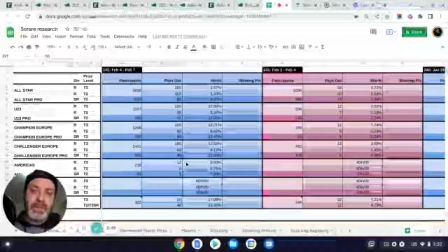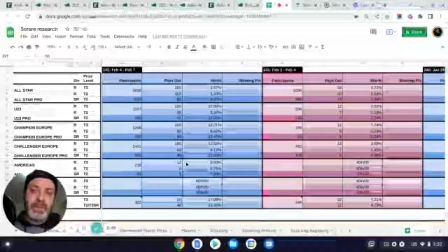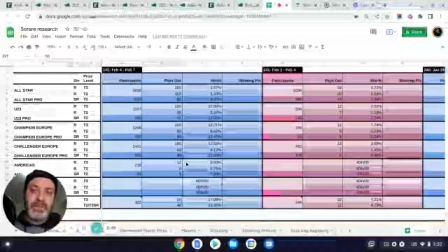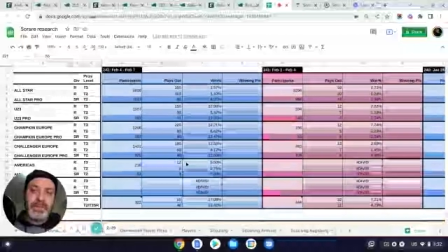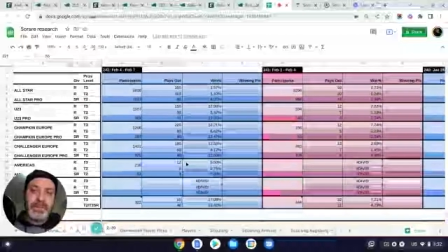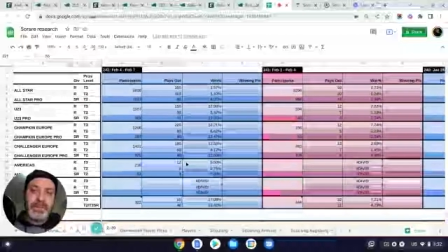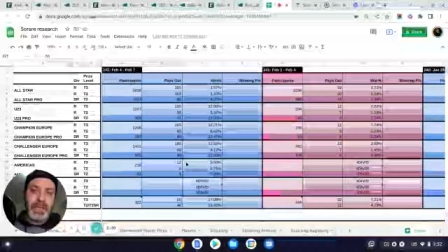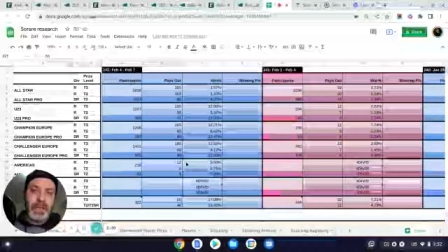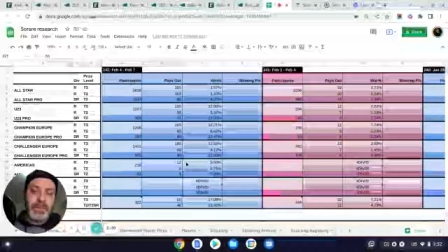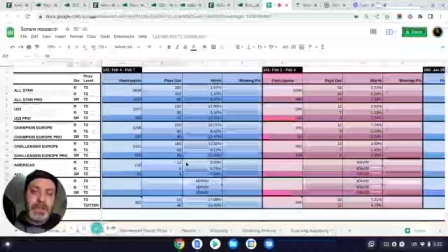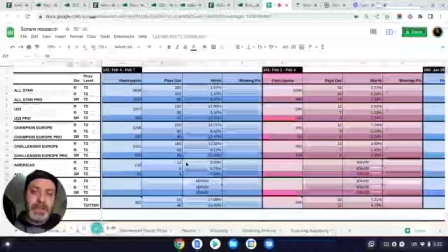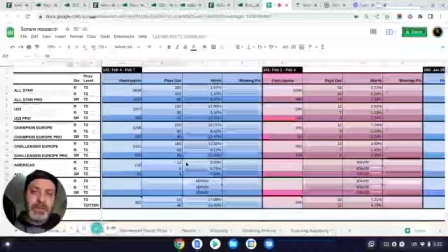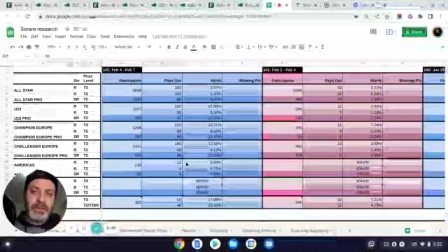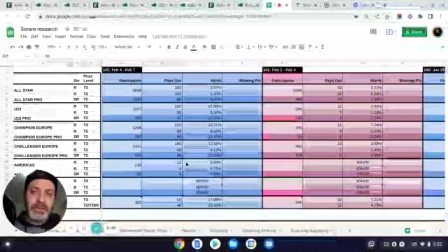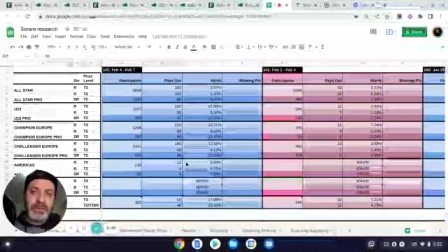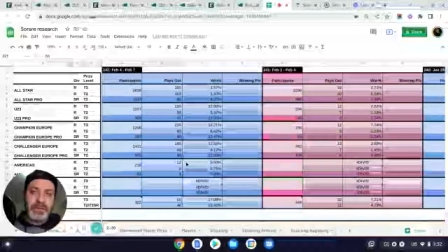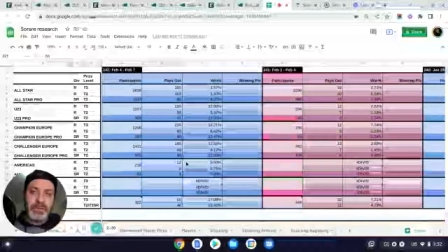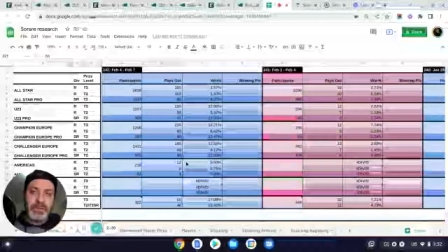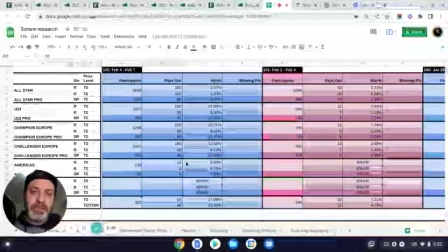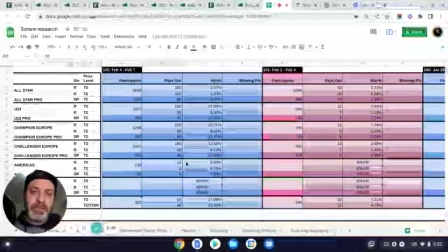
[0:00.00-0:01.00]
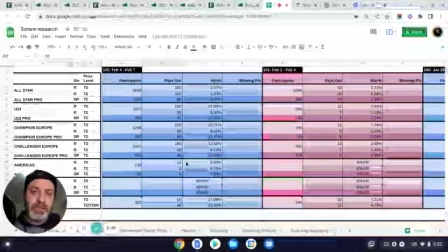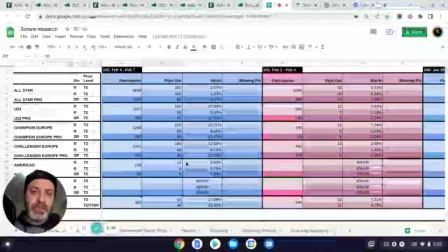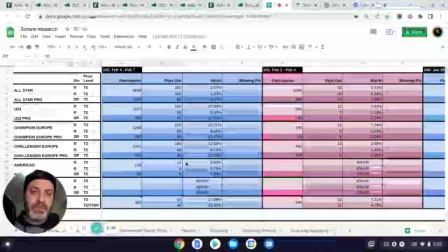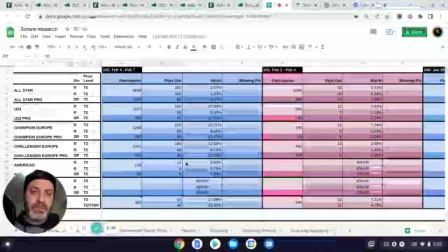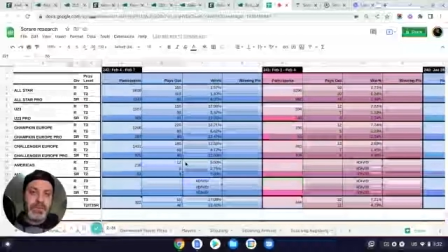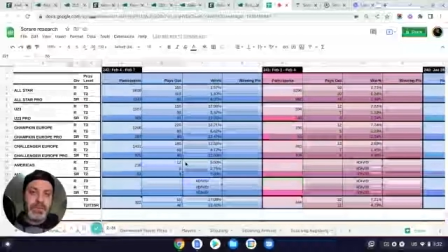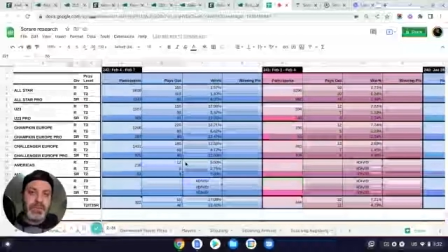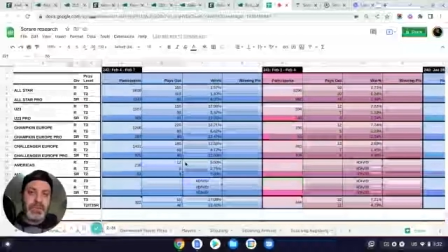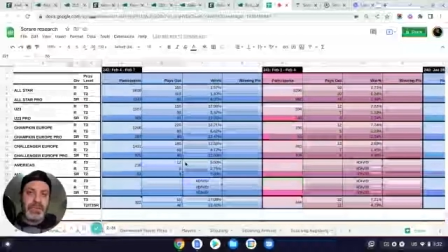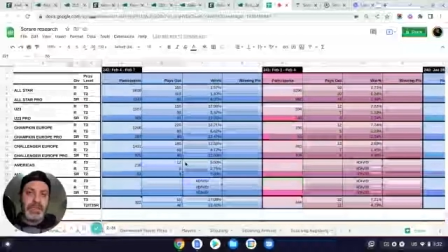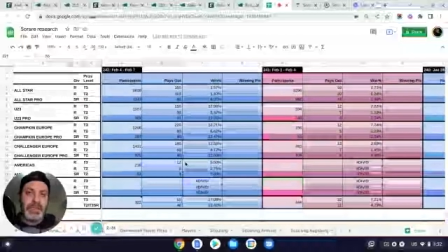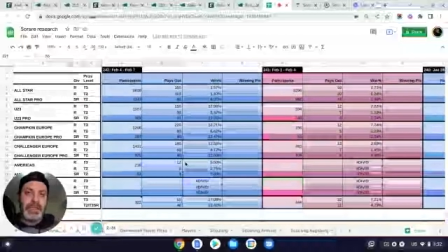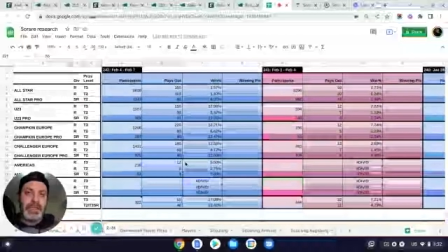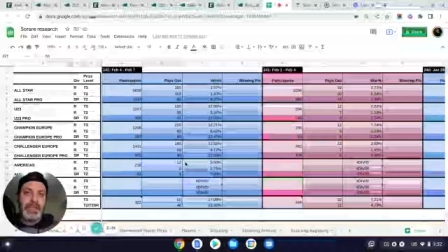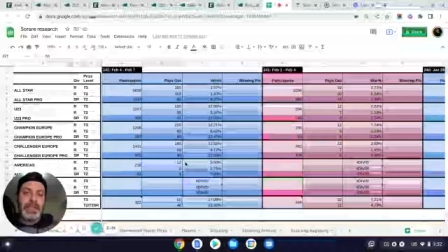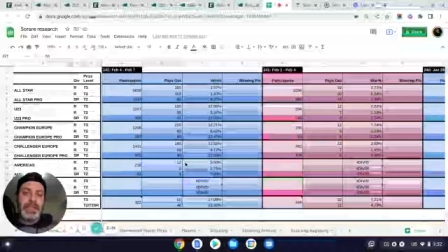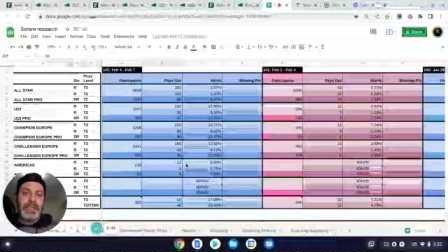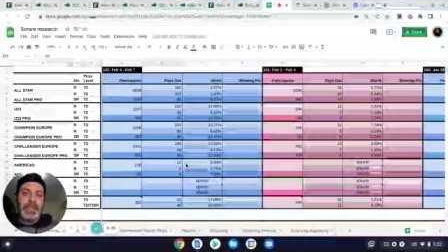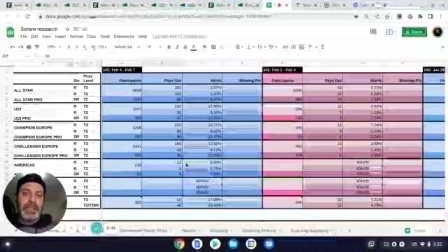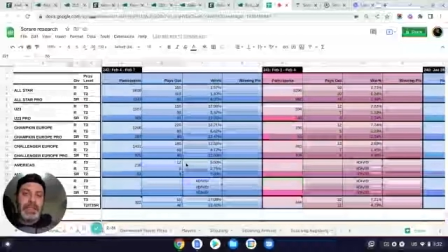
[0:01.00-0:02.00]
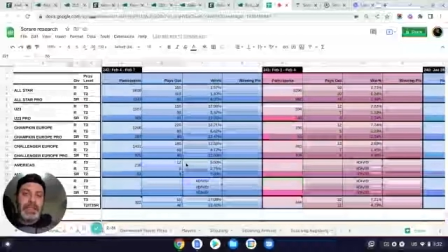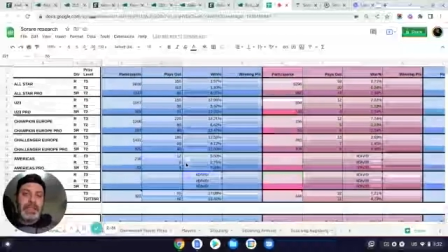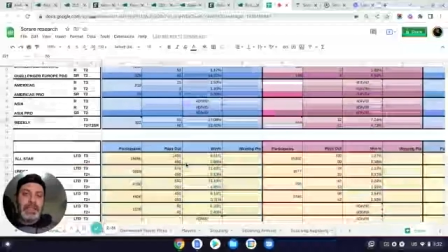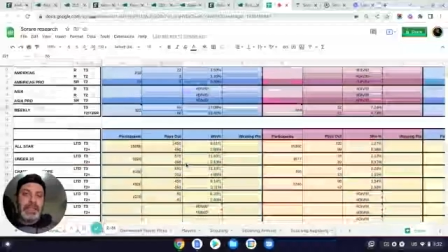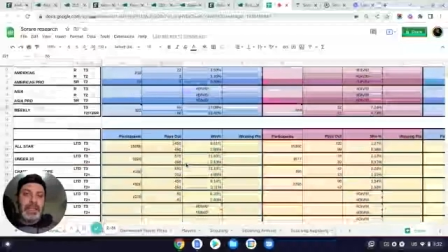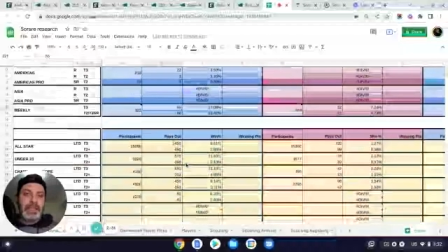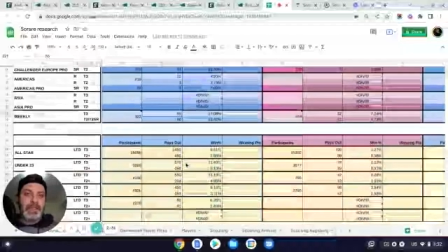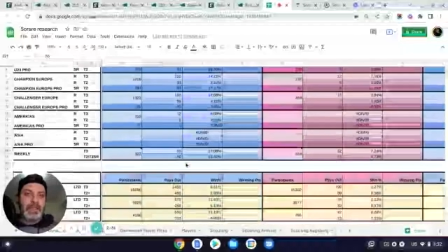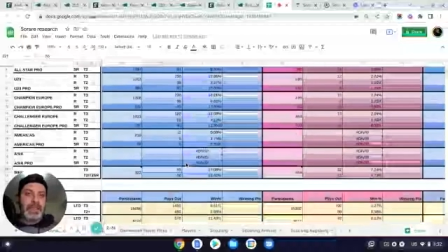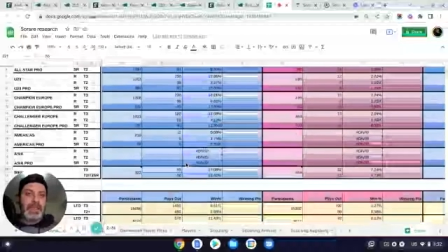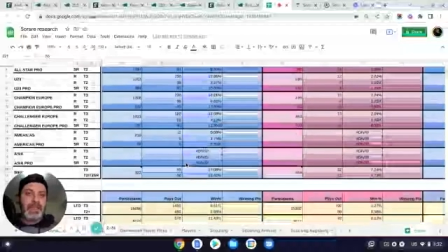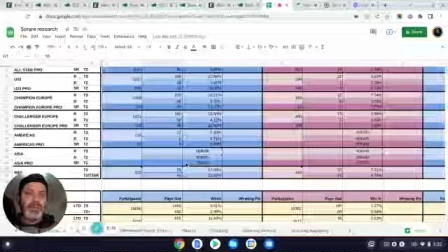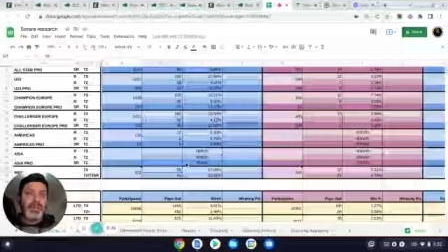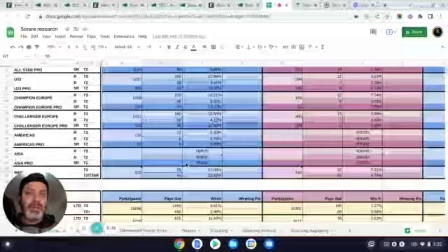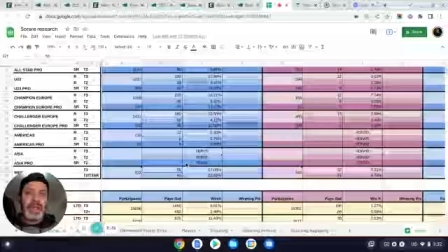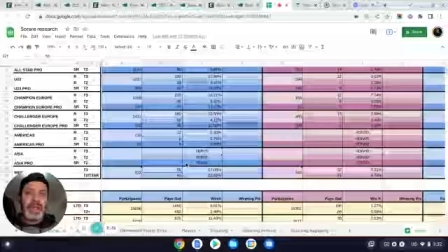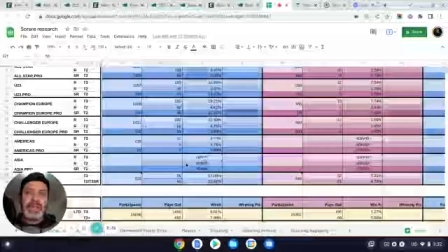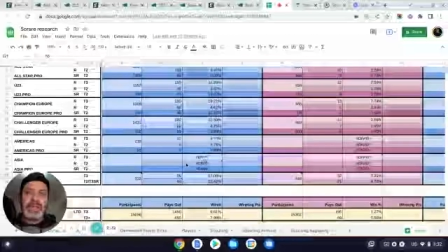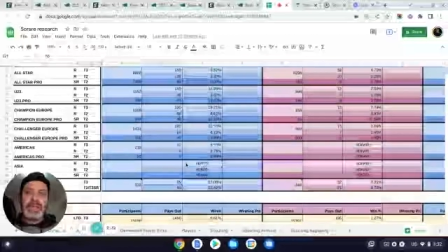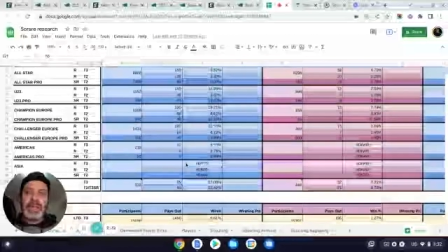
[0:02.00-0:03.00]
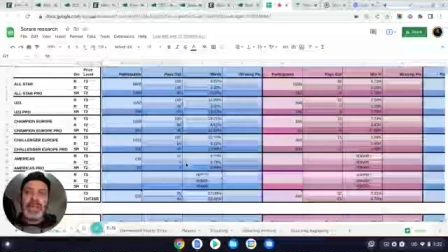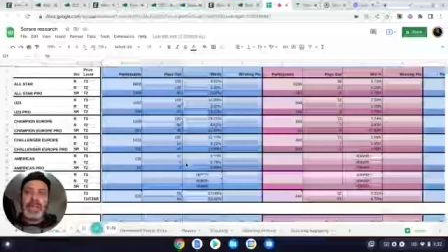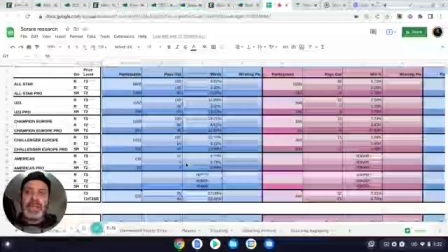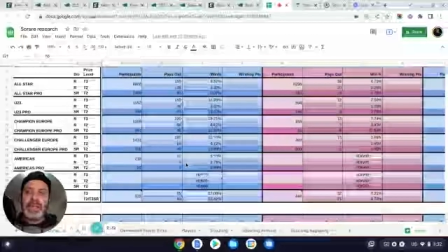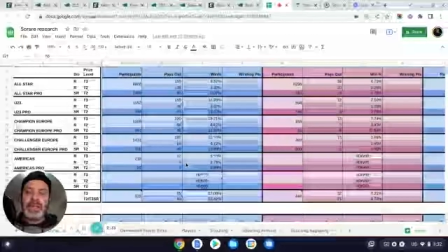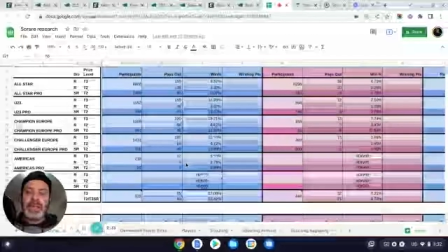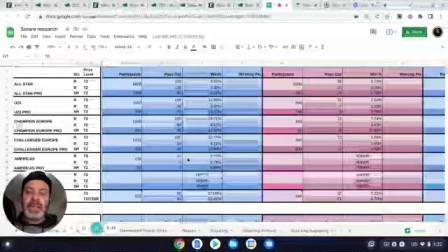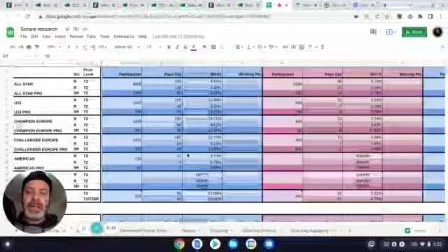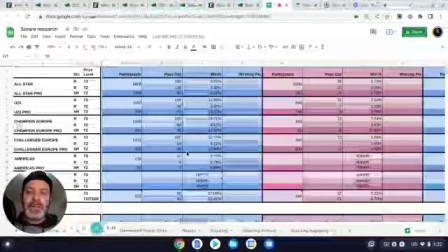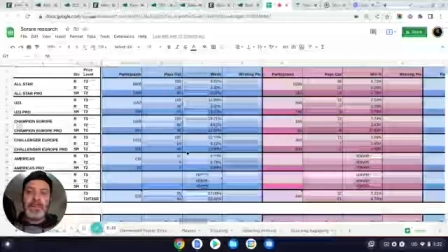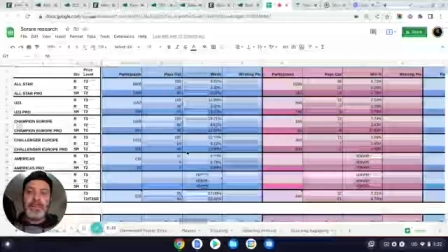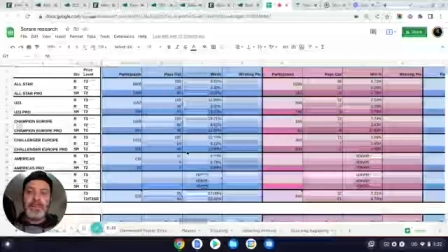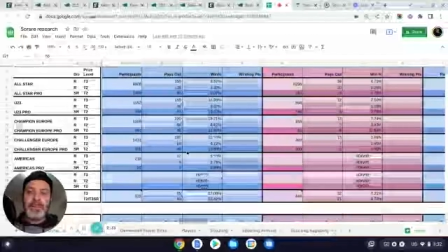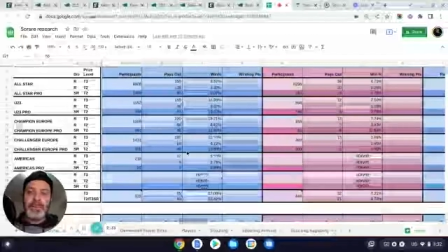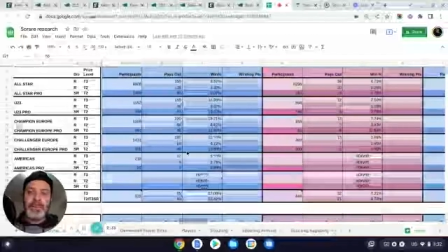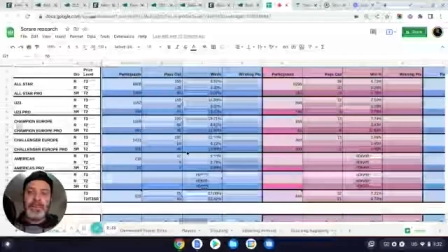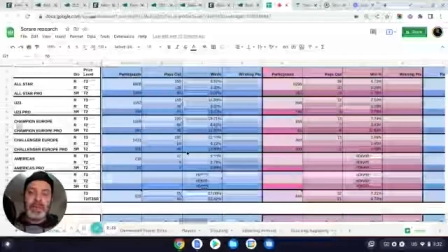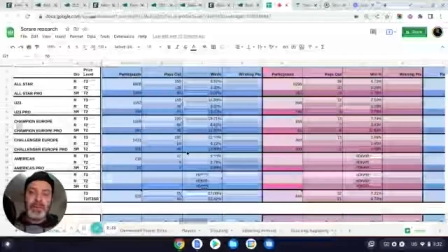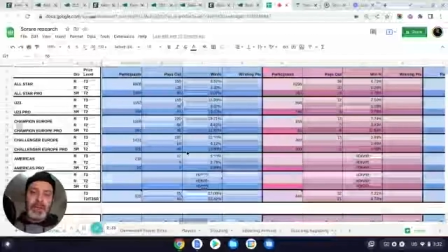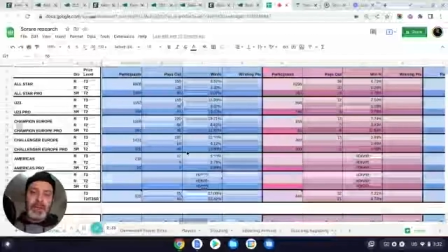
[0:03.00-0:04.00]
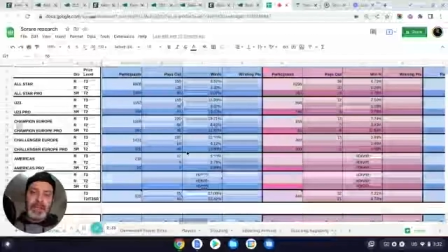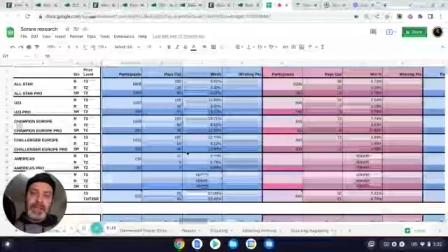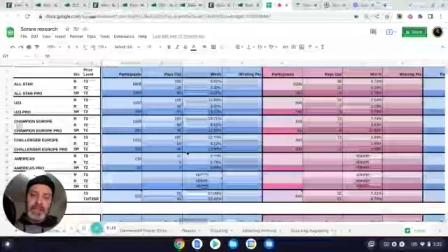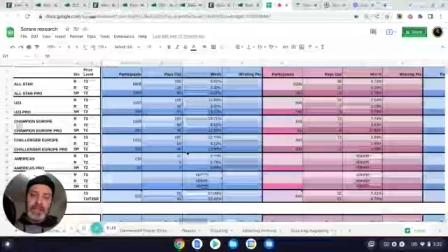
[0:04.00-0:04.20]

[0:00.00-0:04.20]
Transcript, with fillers: So I may throw something in, we'll see. So that's where that's at. But I